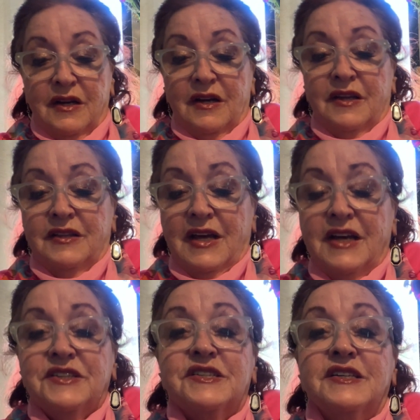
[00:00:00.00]
And
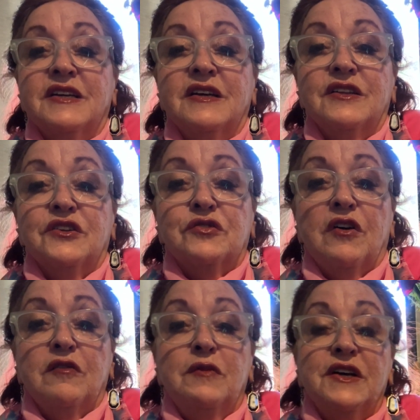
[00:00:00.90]
that's the
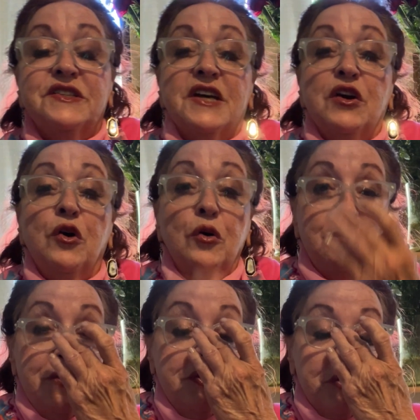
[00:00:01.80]
12 months. I
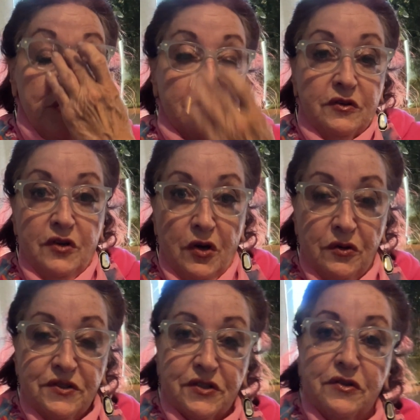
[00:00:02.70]
hope you took
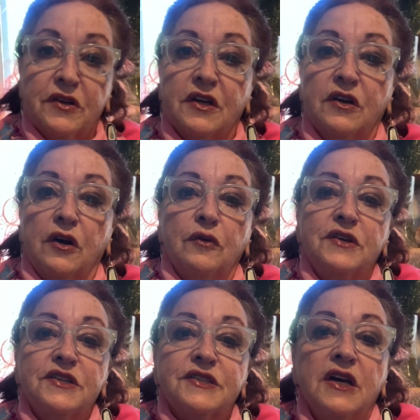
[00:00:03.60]
notes, so you can
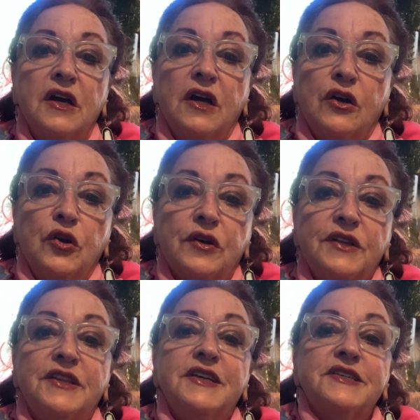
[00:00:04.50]
always look
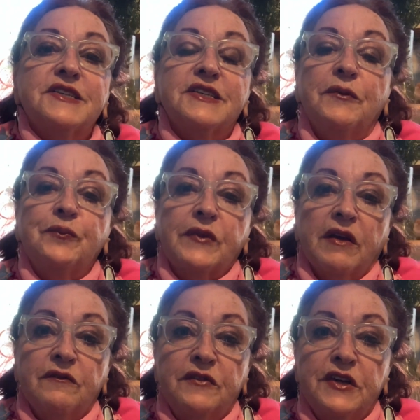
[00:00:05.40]
at this
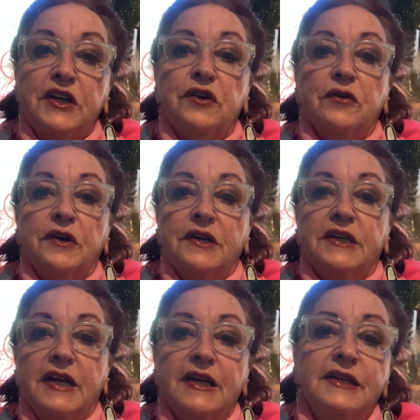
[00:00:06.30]
video
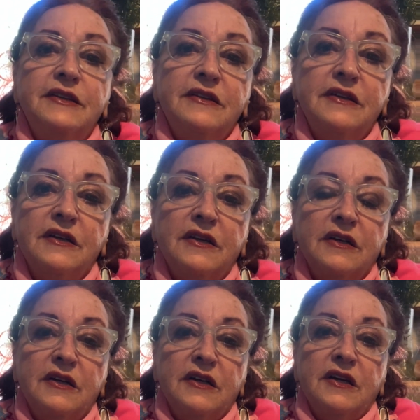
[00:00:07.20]
again
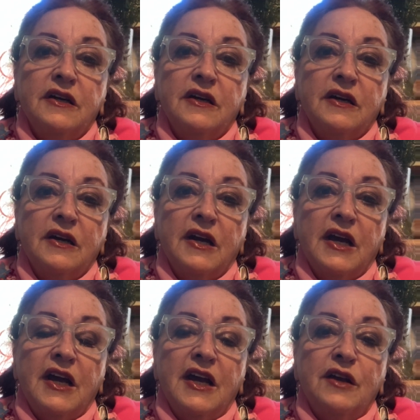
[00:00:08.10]

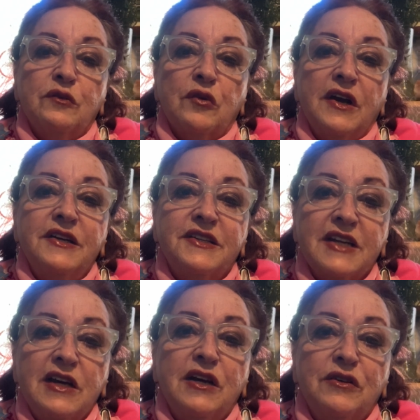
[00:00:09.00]
and write
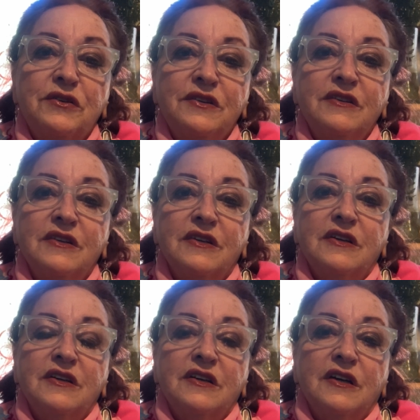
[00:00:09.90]
down
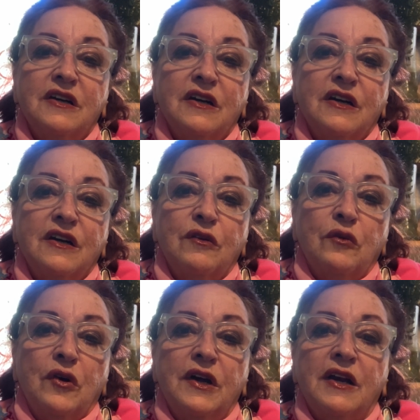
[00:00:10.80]

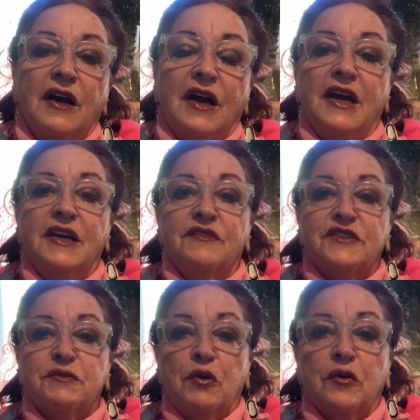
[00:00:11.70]
what I have
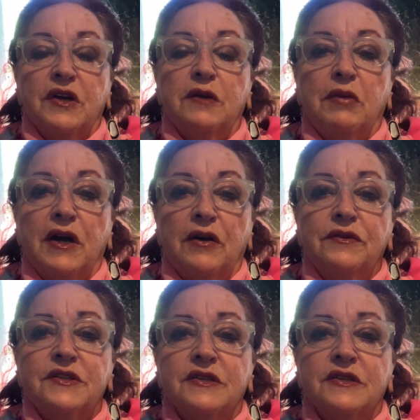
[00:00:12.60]
spoken about.